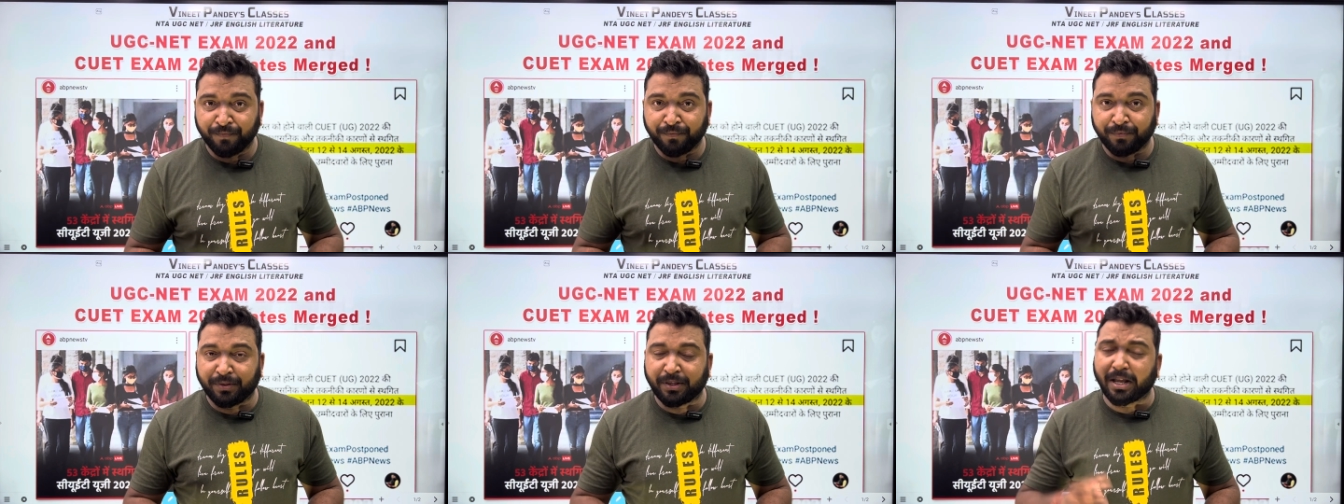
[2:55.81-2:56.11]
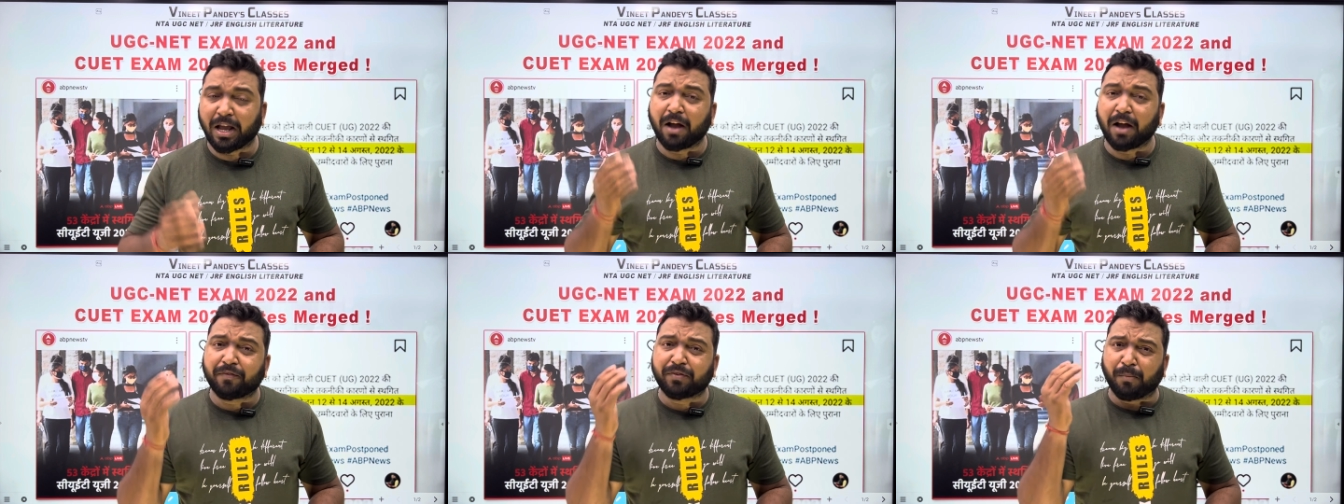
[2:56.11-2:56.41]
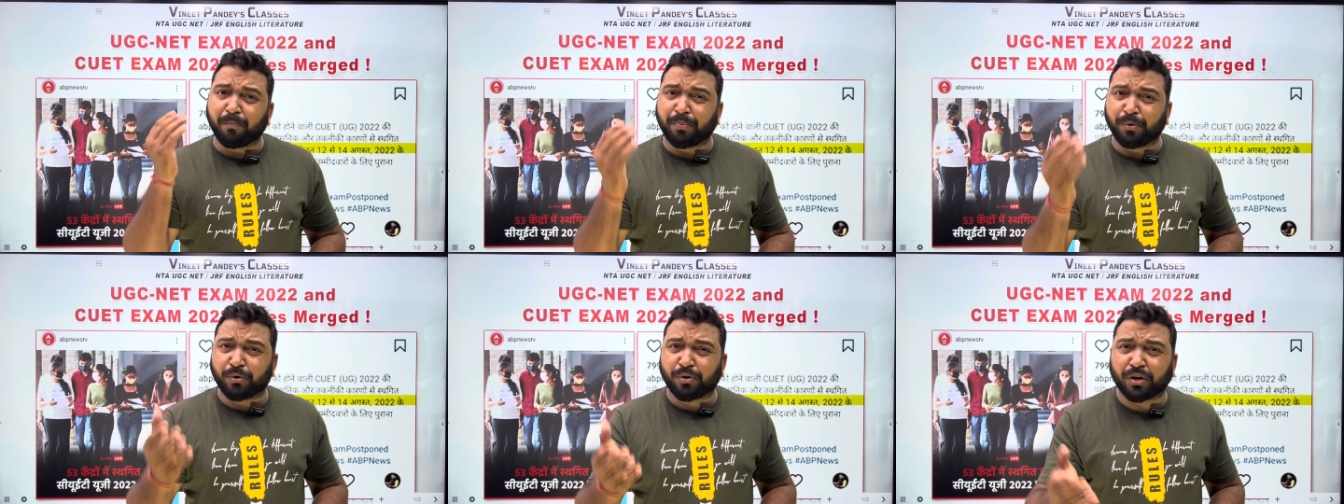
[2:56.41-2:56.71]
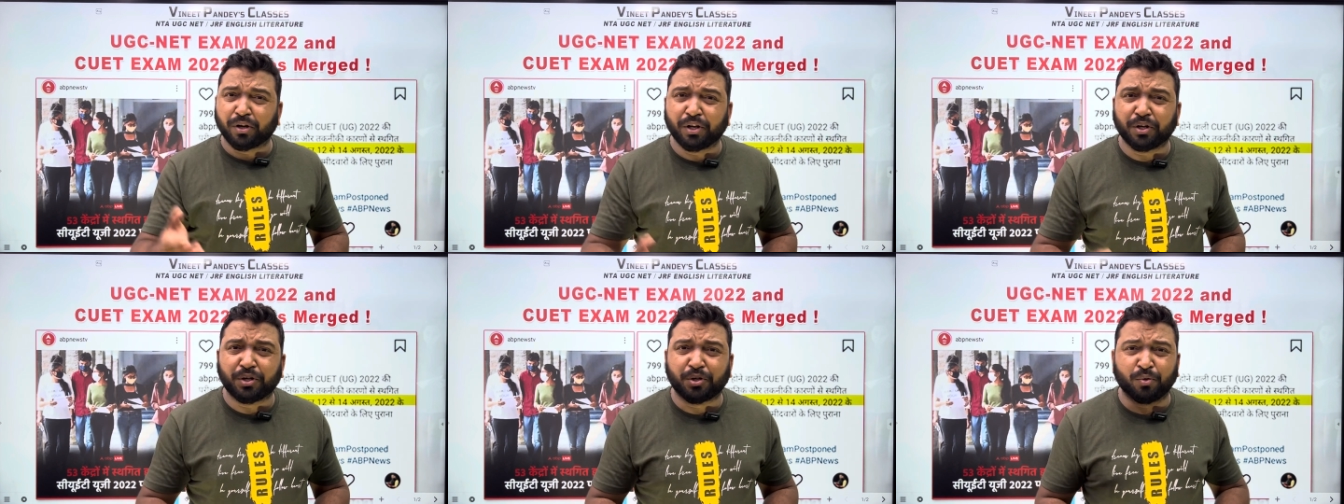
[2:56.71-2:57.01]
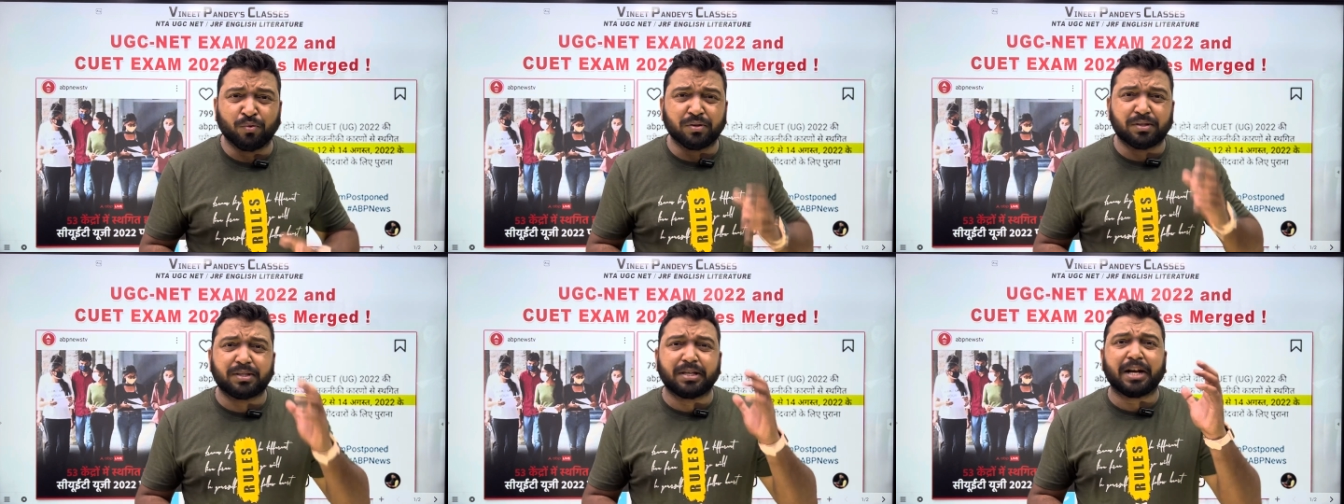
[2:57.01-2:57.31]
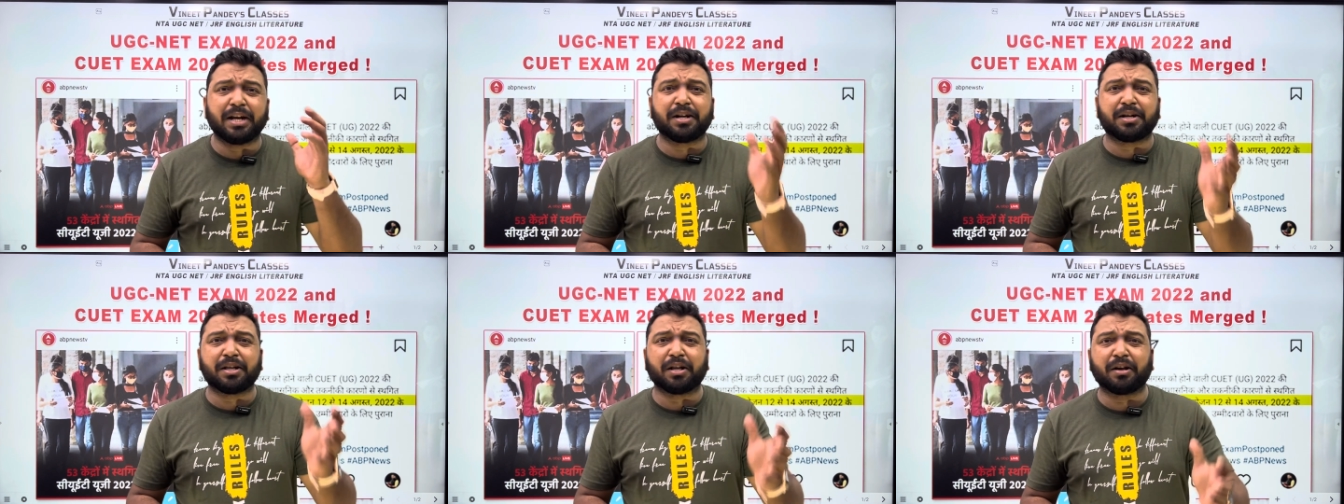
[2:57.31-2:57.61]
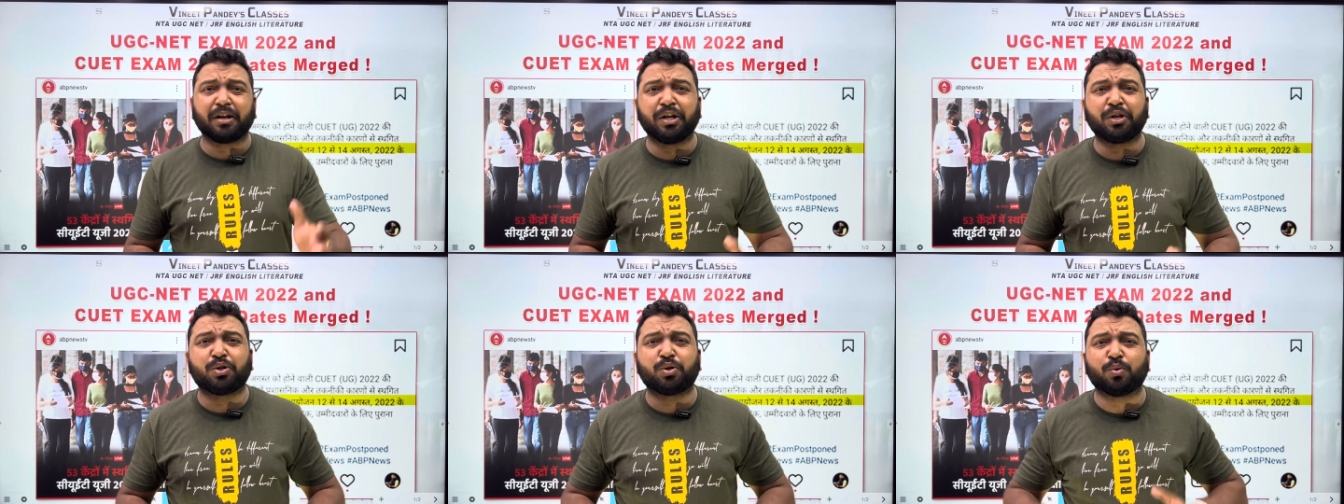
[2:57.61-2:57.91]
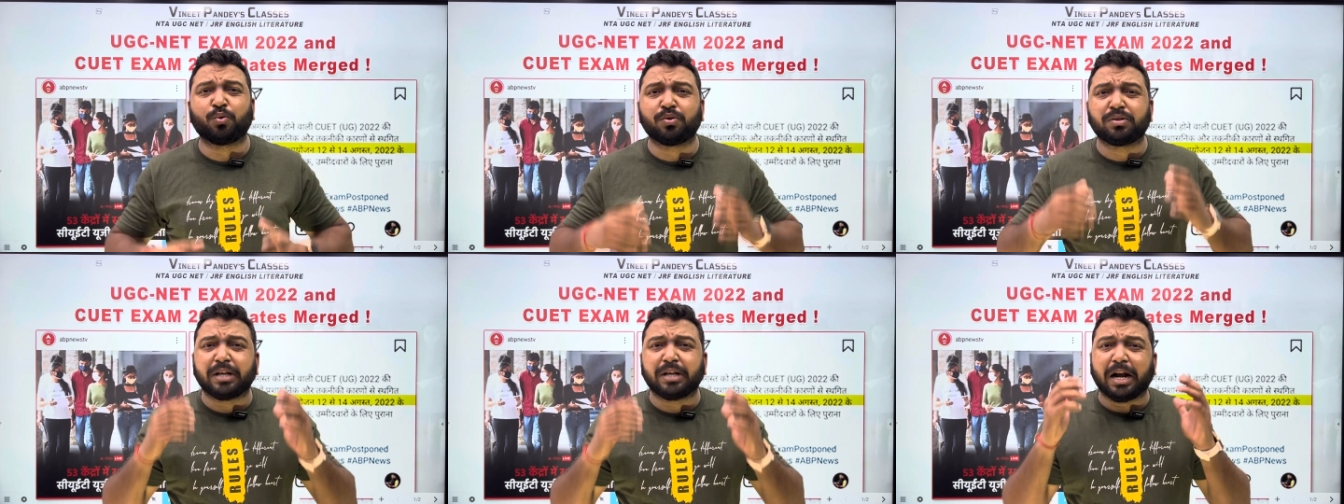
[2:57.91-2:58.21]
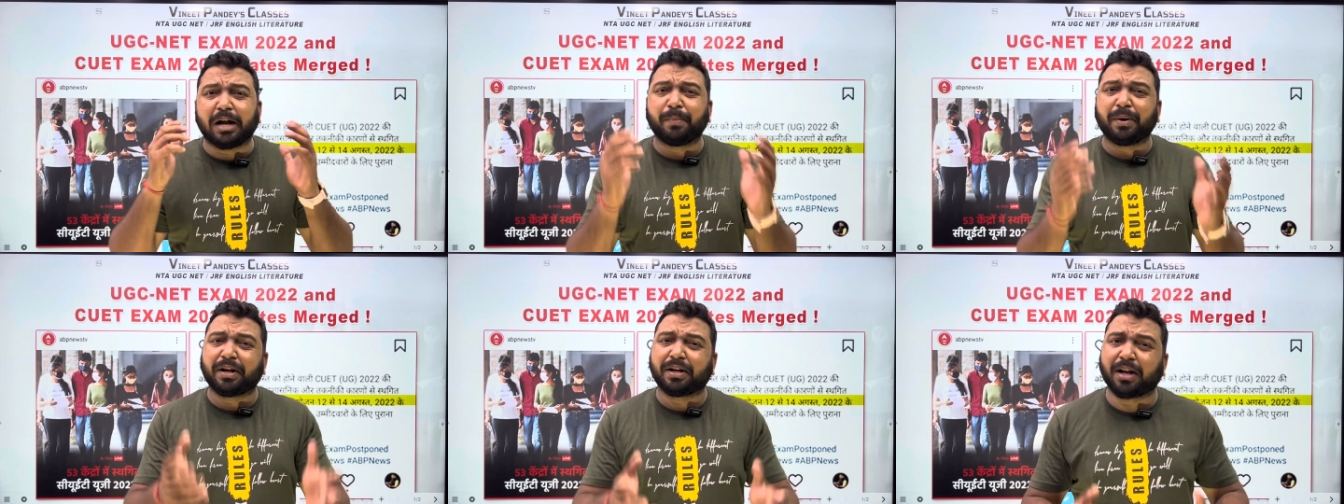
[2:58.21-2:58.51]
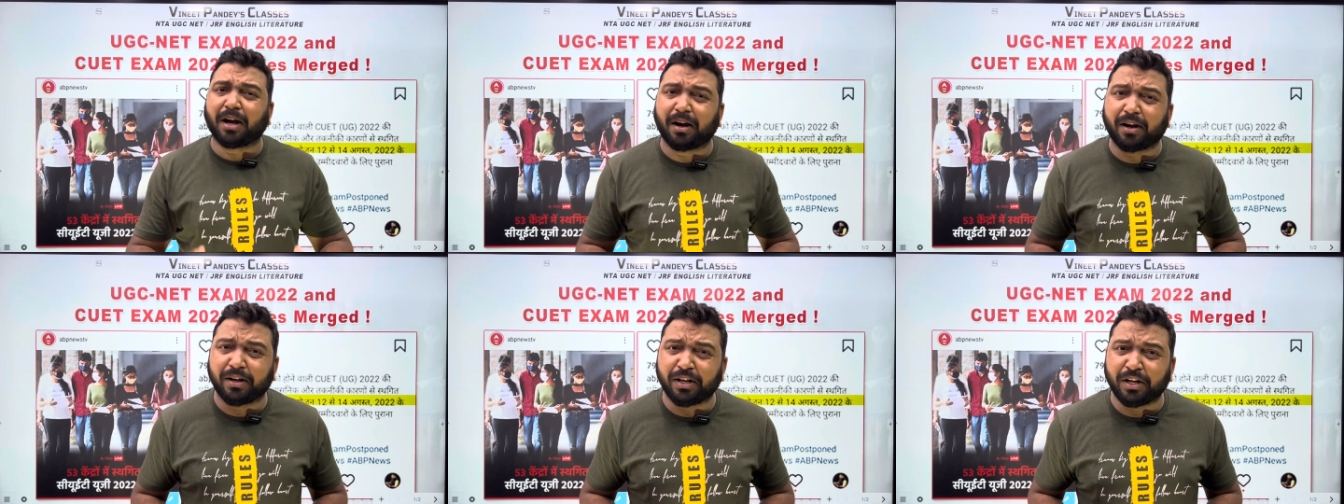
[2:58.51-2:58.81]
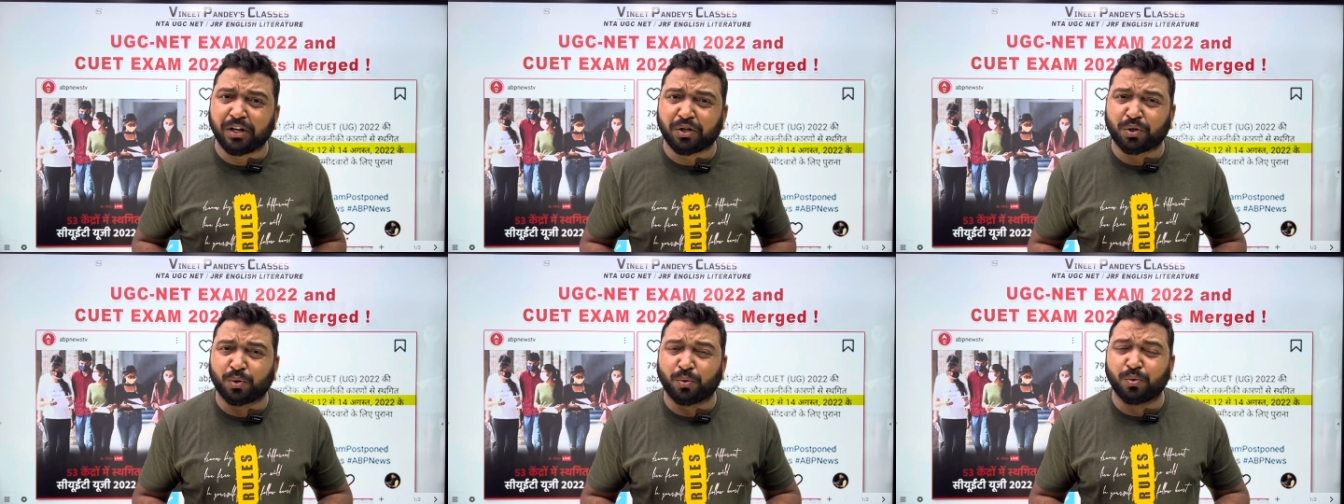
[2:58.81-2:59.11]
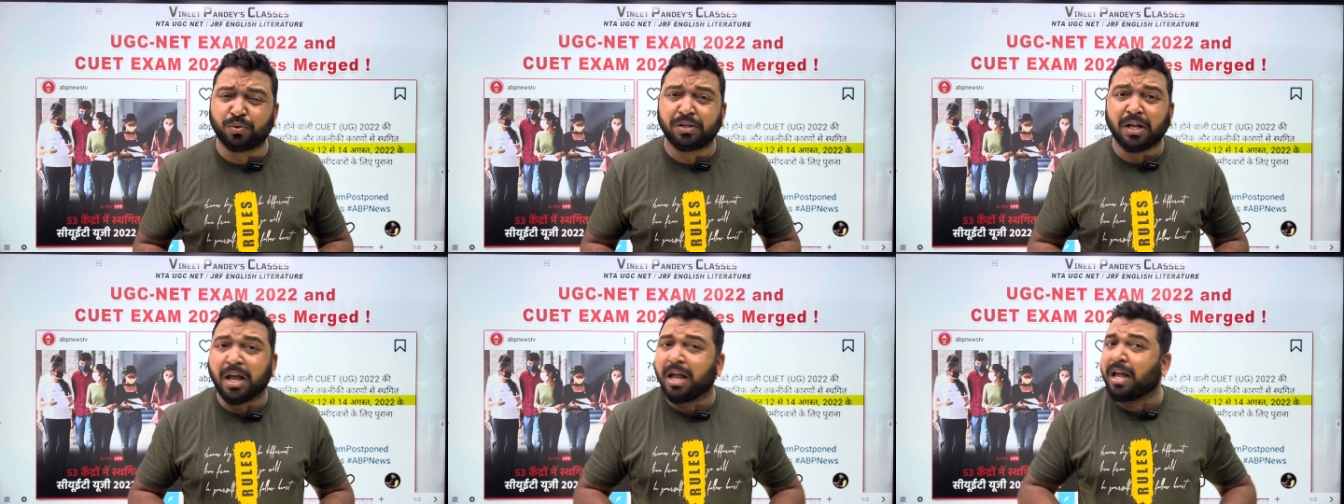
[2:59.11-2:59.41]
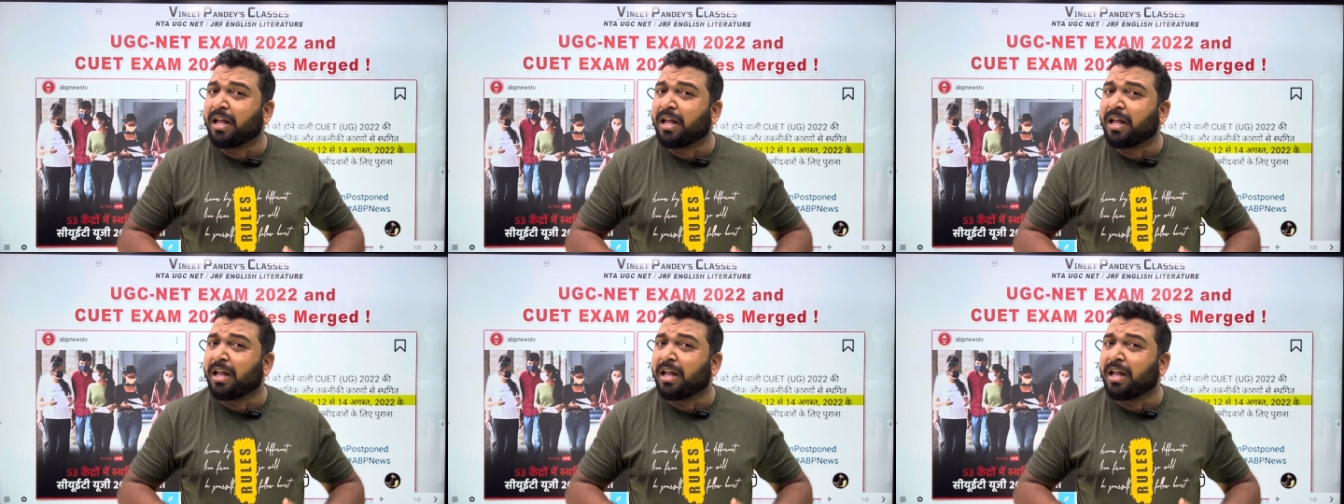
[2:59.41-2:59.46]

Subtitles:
they have computer issues, center issues, admit card issues,